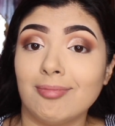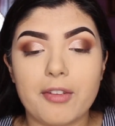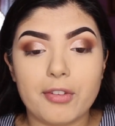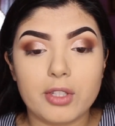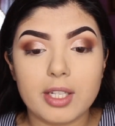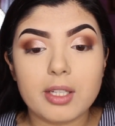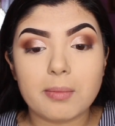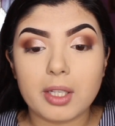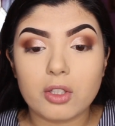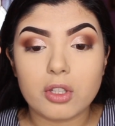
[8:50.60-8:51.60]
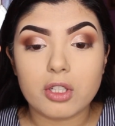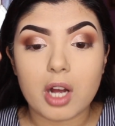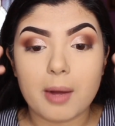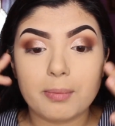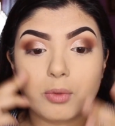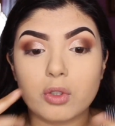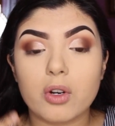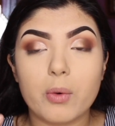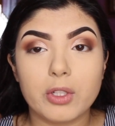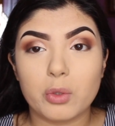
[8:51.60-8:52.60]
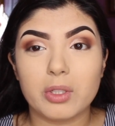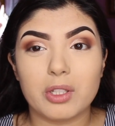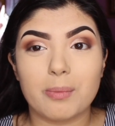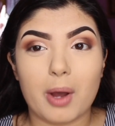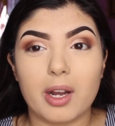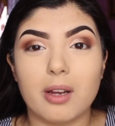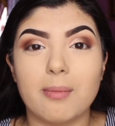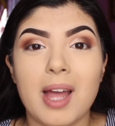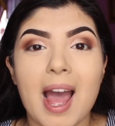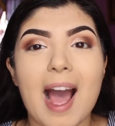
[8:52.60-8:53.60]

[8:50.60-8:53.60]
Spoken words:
If you did something to the top, try to always do it to the bottom.